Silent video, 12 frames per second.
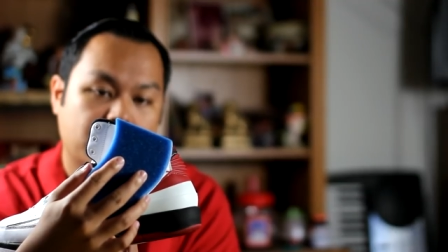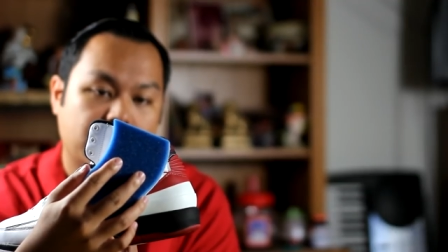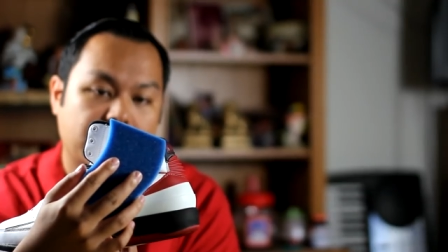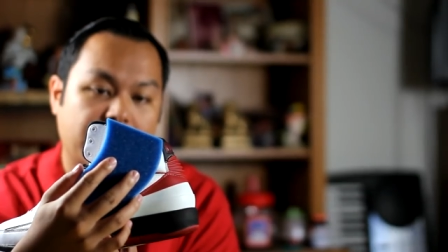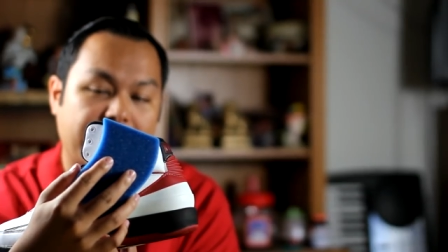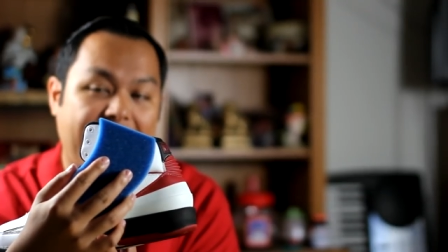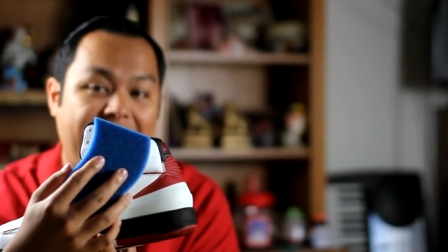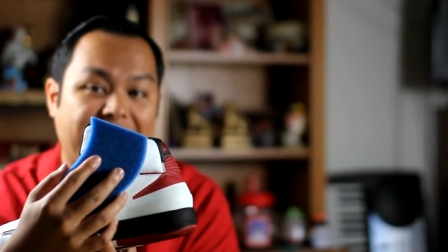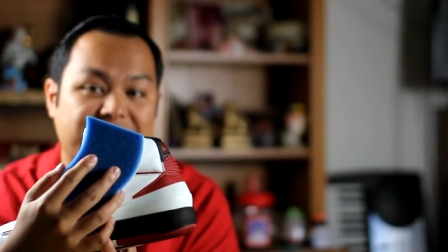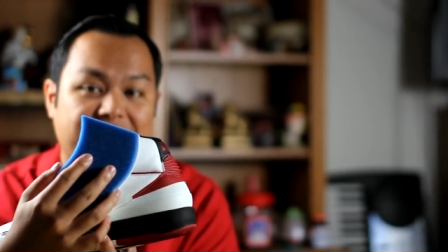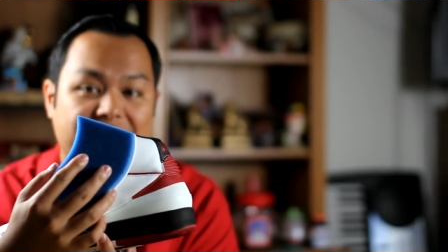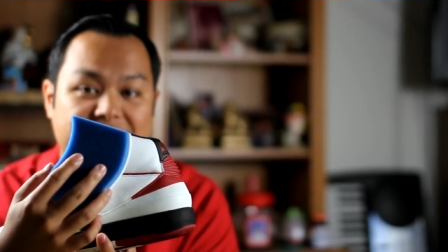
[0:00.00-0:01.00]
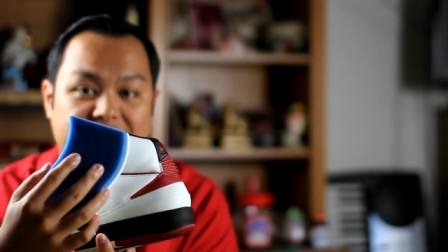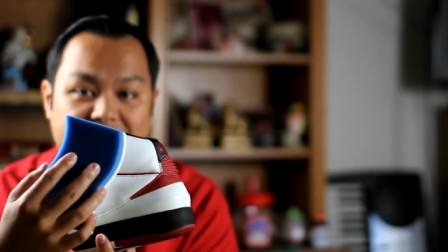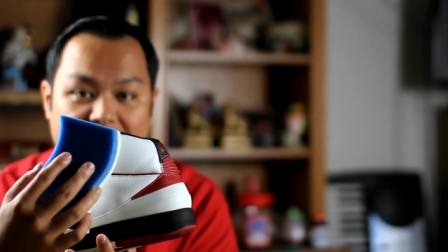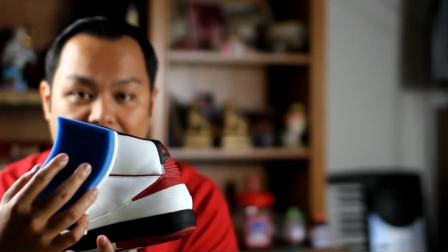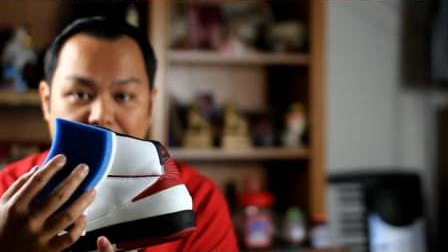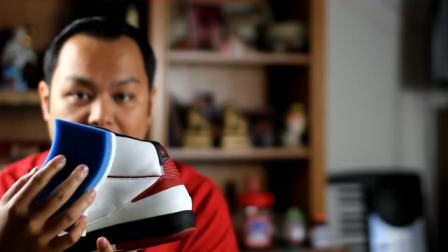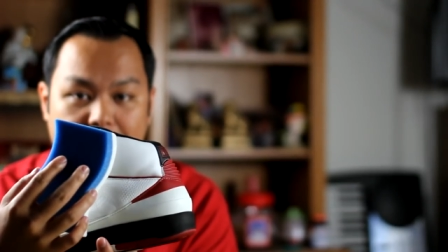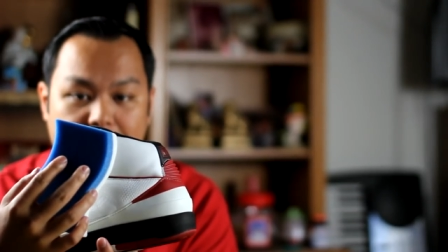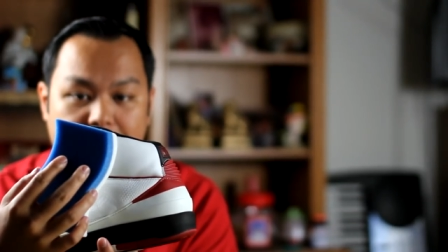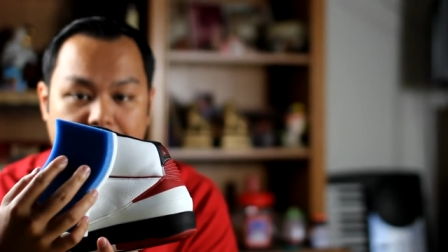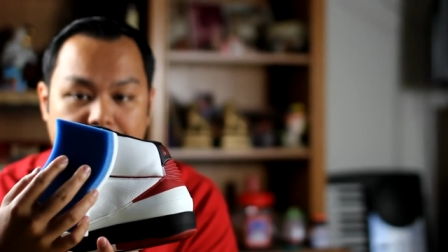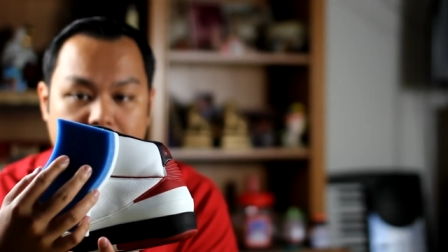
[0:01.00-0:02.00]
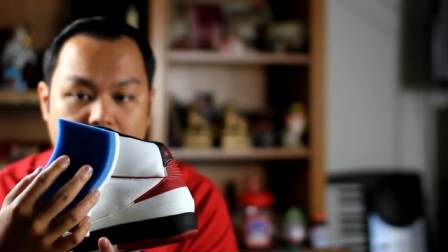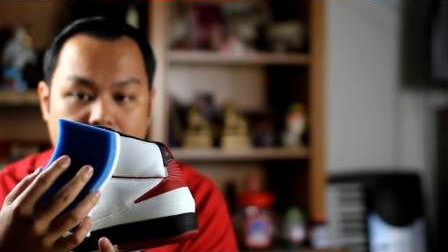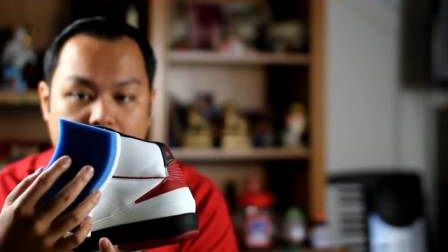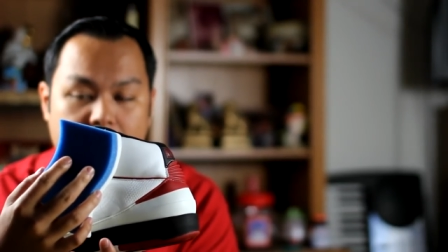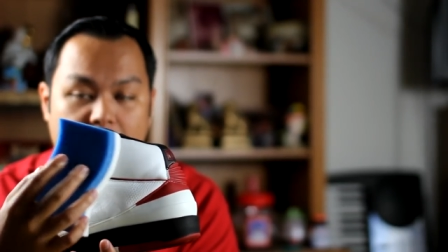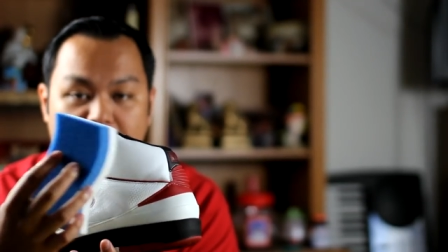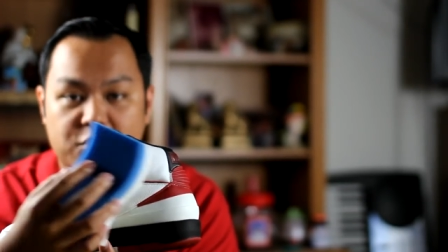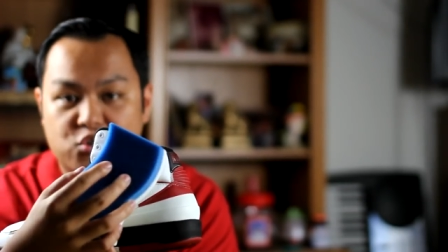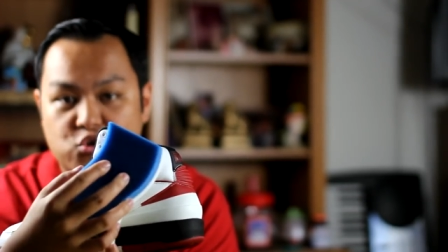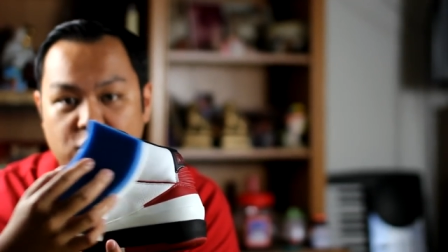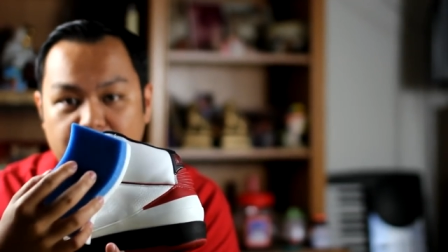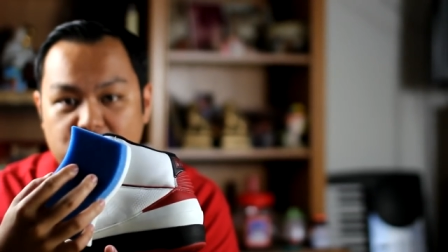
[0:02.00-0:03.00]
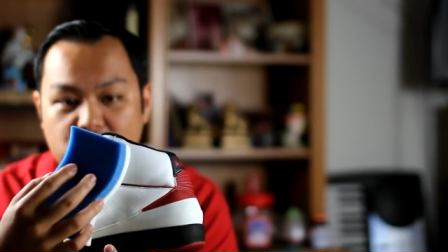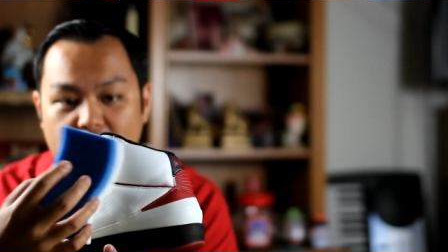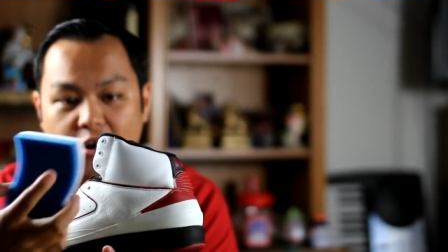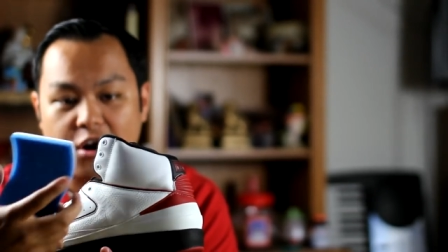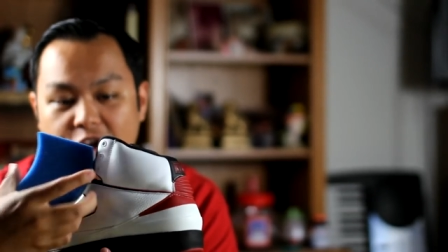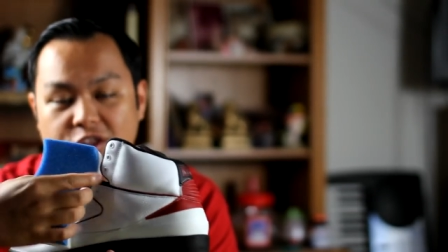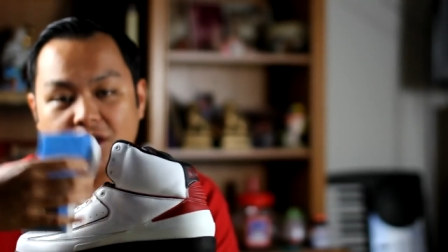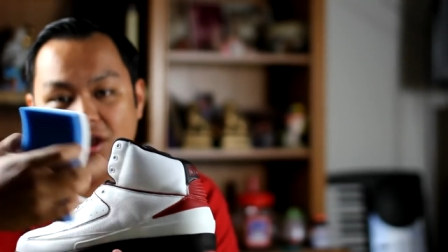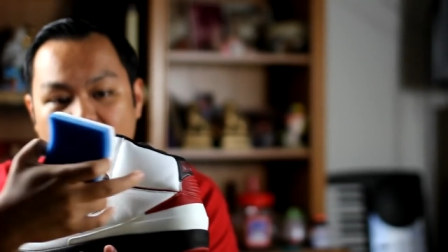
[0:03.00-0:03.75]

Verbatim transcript: it acts as a sandpaper. If you scrub too hard,